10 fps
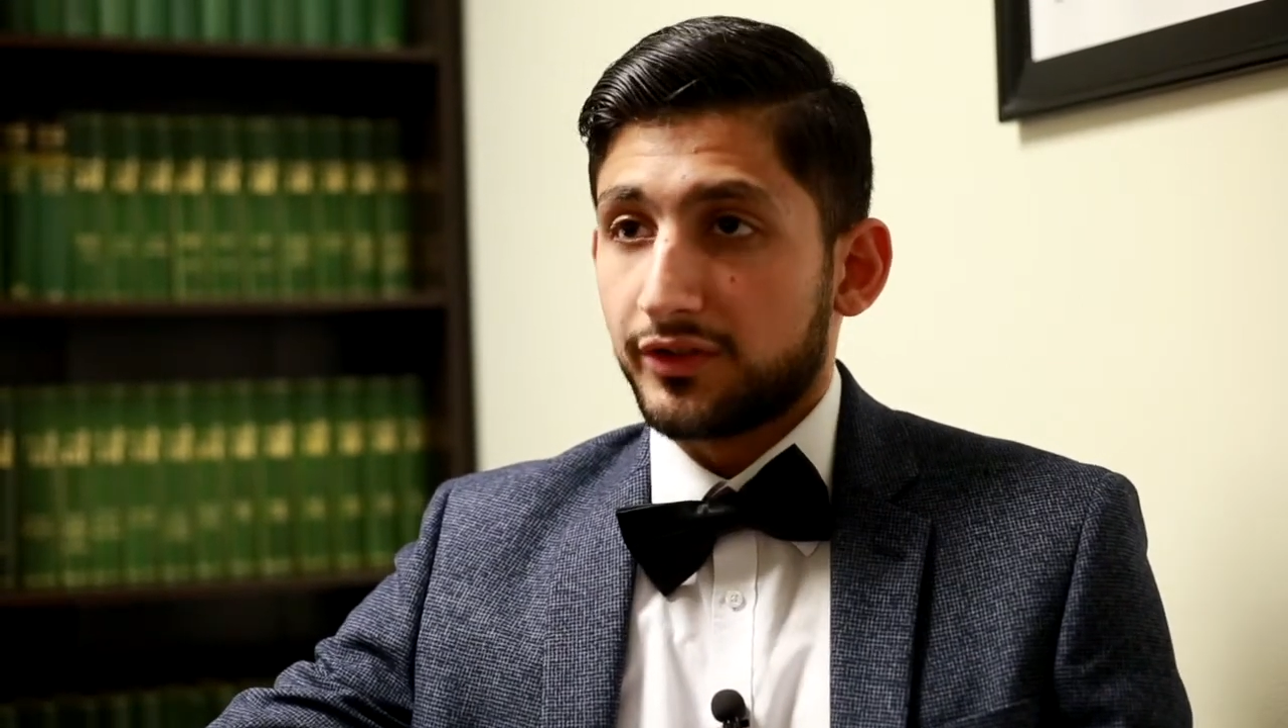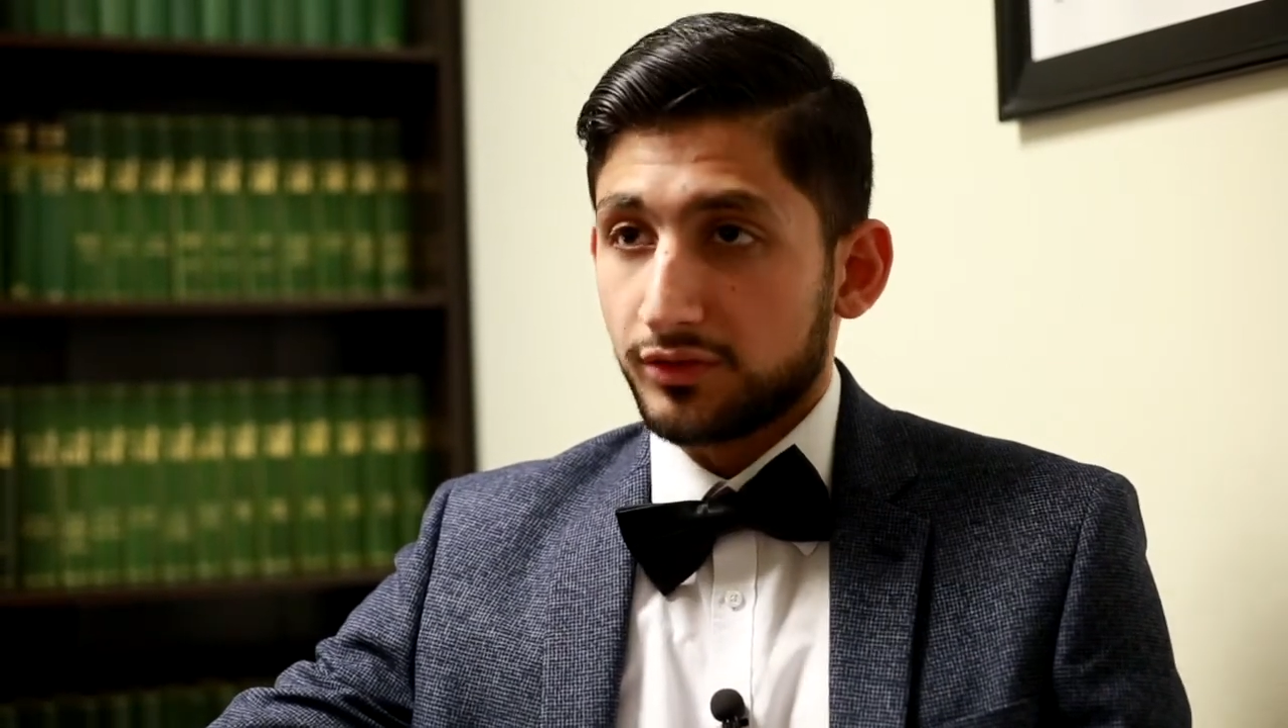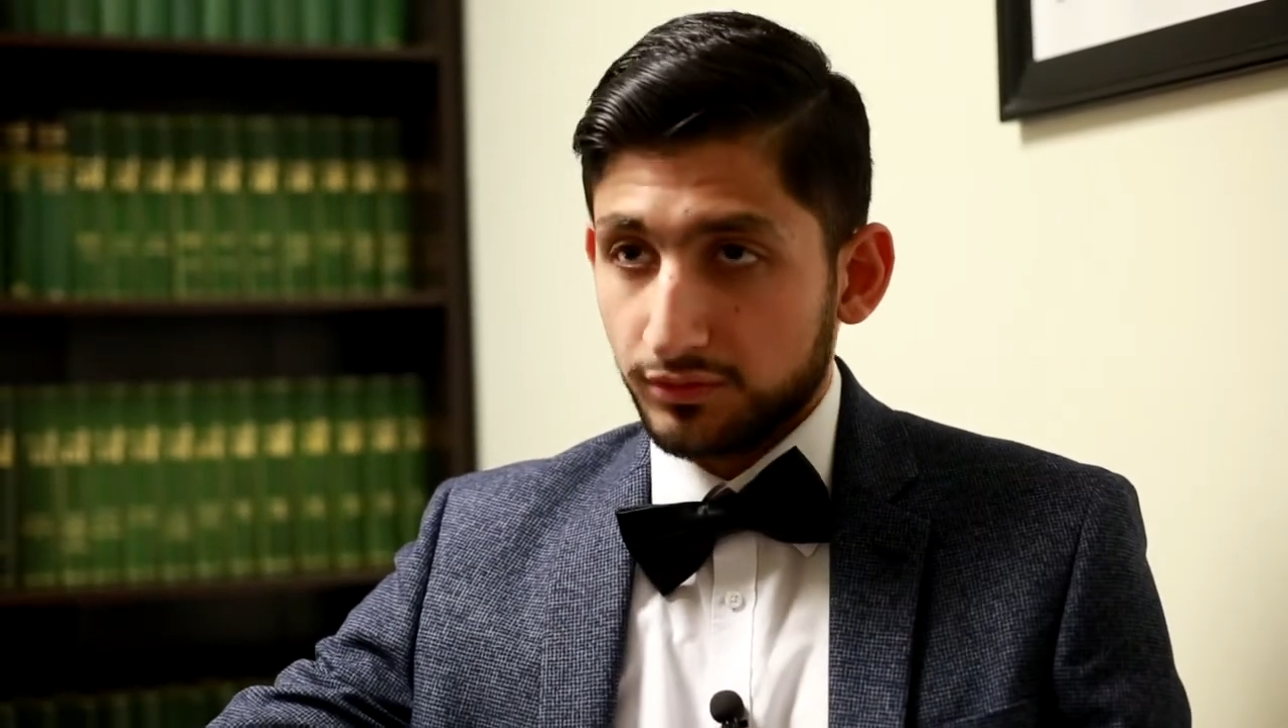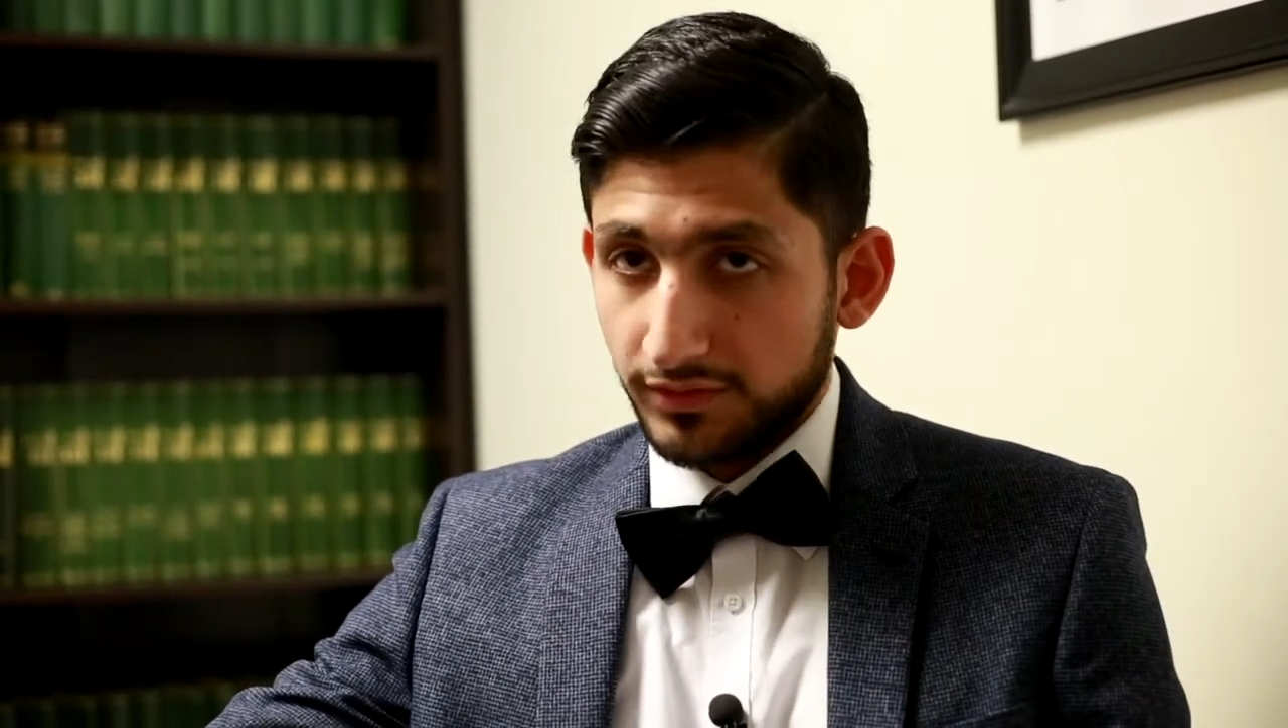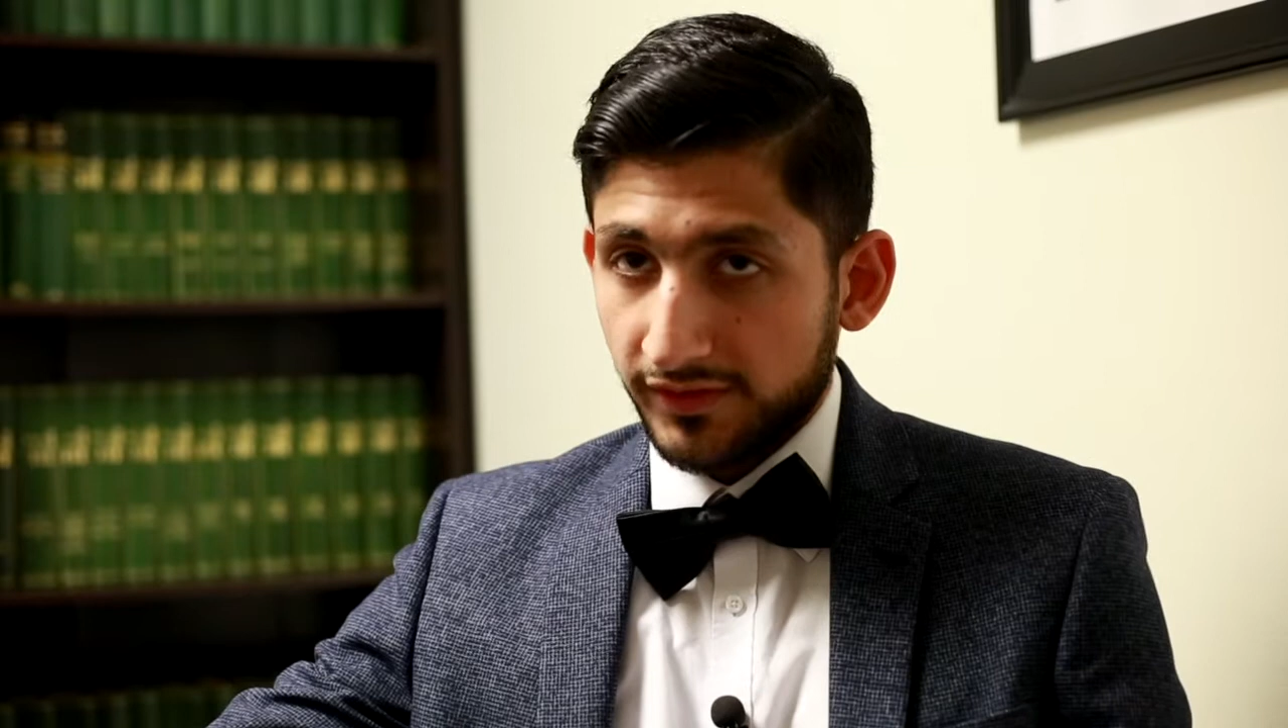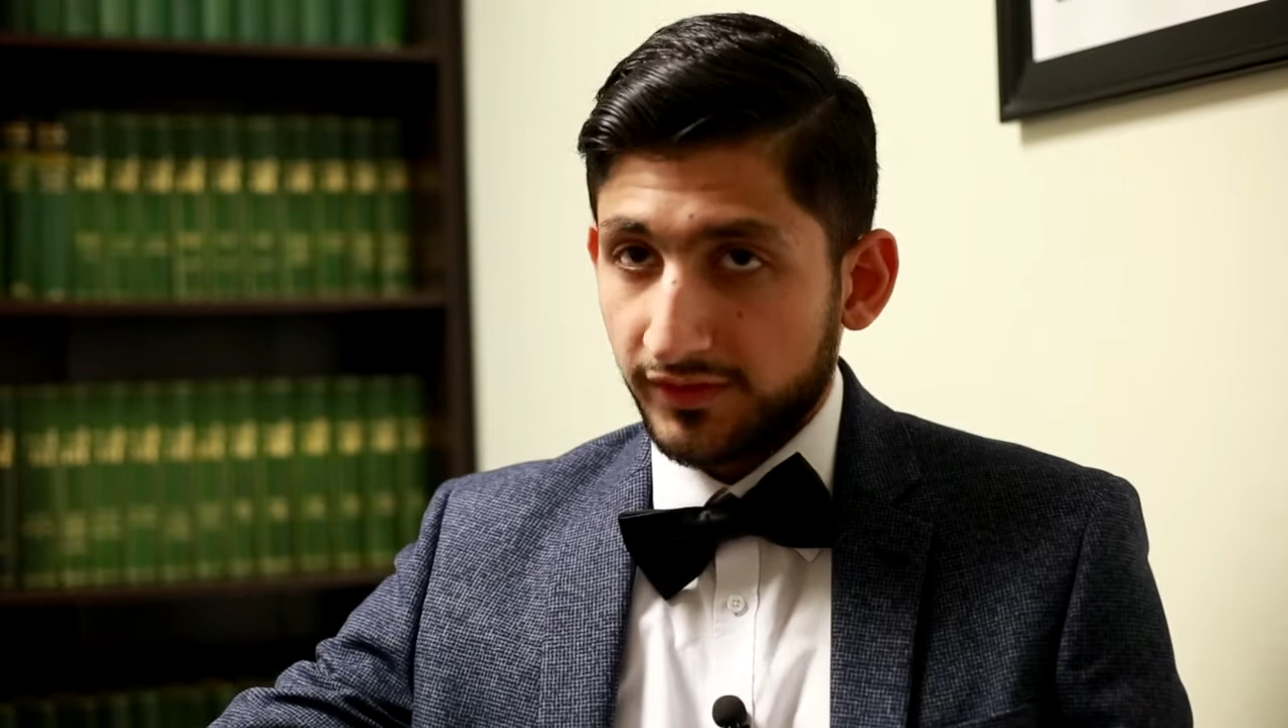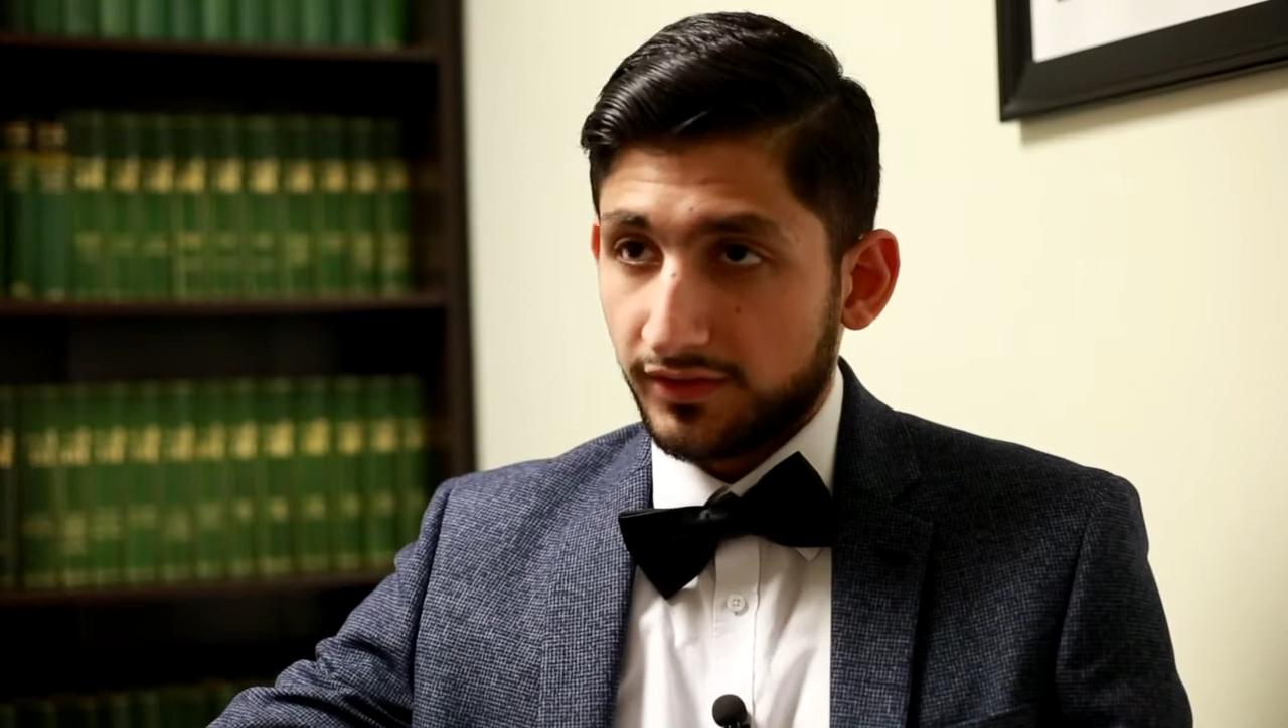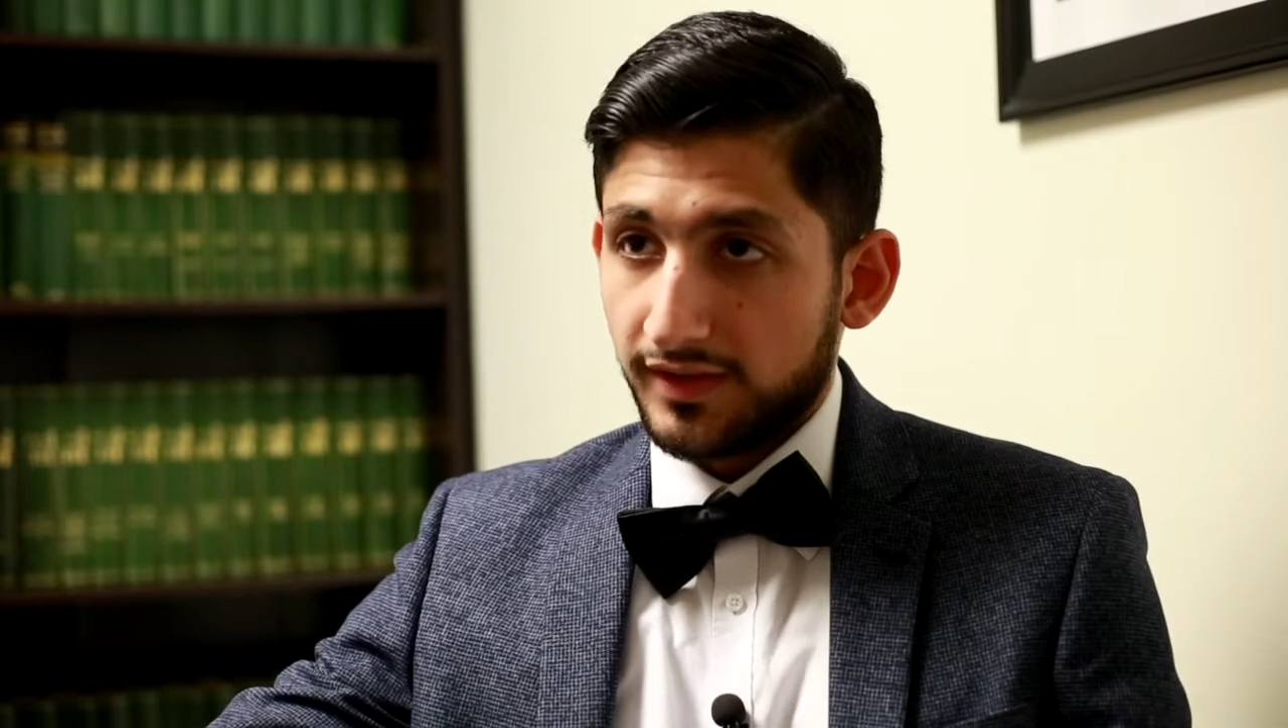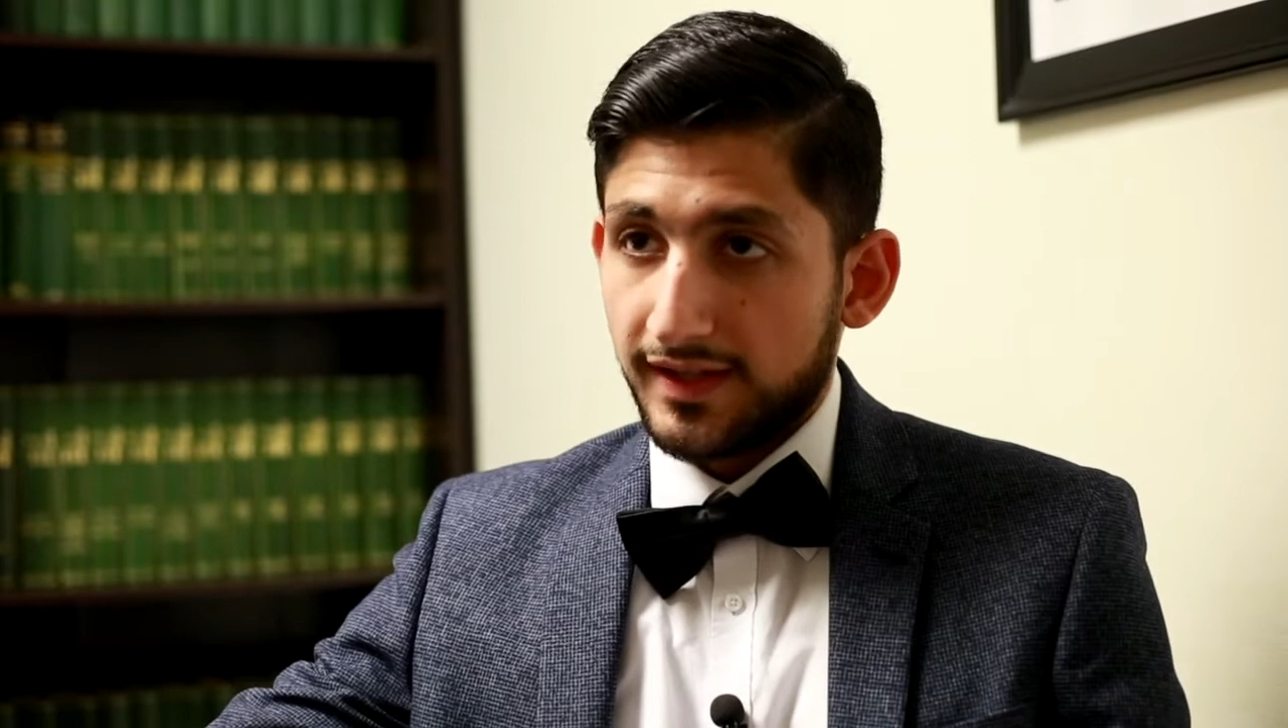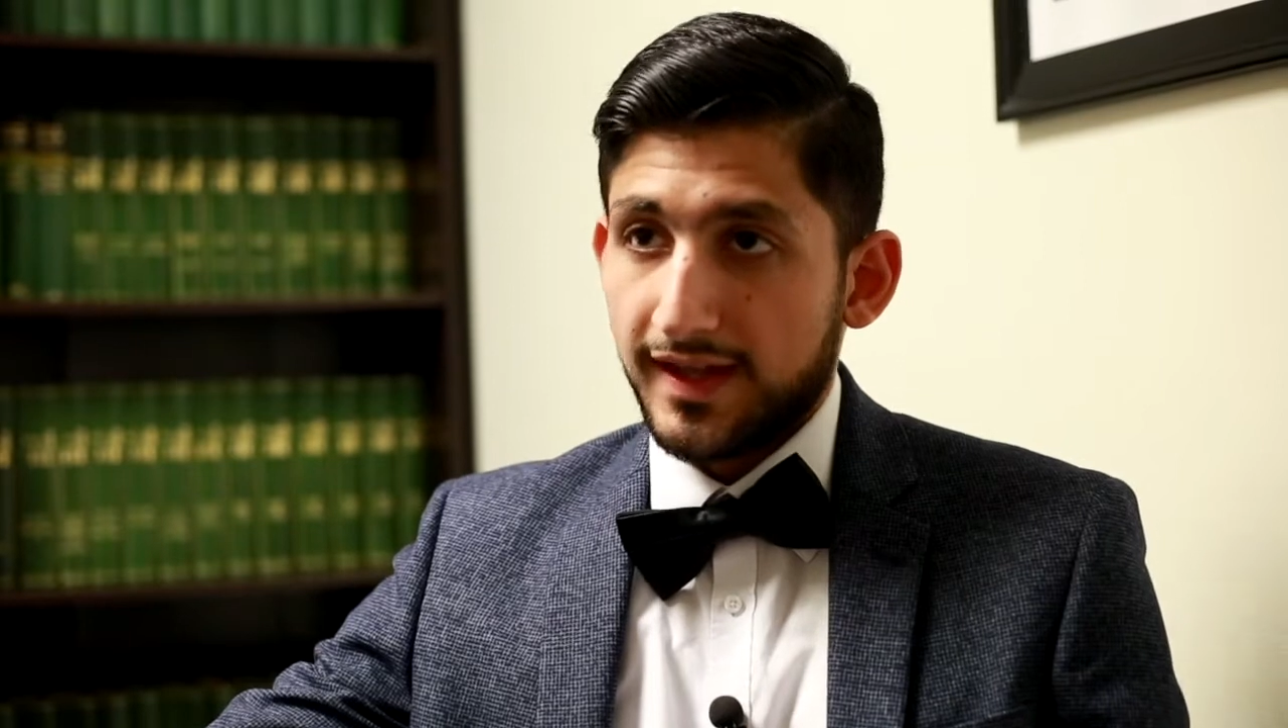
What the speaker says: schools